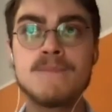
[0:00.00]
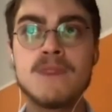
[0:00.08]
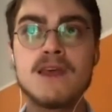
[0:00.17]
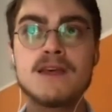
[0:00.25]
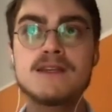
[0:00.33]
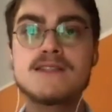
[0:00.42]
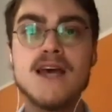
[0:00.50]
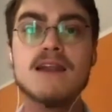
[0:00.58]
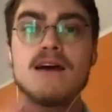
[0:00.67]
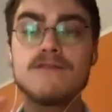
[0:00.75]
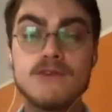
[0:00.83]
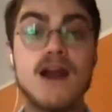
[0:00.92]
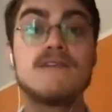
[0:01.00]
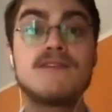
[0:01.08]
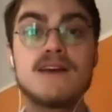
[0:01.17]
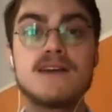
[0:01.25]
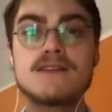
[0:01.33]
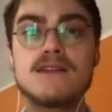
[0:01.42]
set of
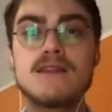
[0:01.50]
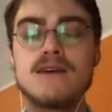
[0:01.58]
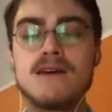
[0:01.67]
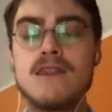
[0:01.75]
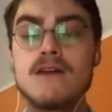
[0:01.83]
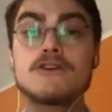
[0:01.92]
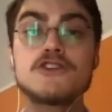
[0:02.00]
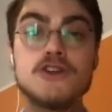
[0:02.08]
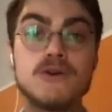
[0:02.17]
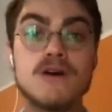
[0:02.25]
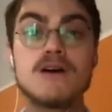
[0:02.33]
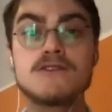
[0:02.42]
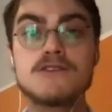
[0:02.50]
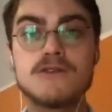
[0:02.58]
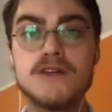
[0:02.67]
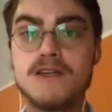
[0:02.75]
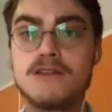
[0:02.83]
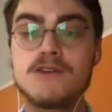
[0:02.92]
graphics that are shown on
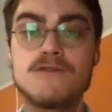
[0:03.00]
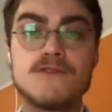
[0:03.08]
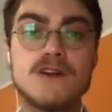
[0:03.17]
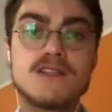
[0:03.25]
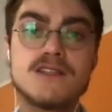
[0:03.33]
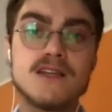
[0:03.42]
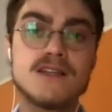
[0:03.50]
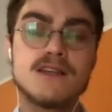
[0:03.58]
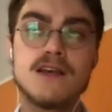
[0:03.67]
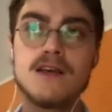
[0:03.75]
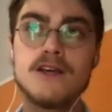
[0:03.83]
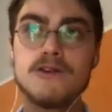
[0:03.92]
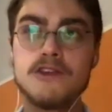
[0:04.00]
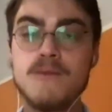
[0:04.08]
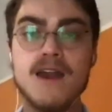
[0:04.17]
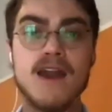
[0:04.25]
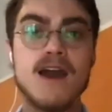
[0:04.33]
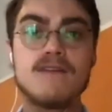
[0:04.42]
screen. So for instance, you
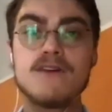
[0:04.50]
might have a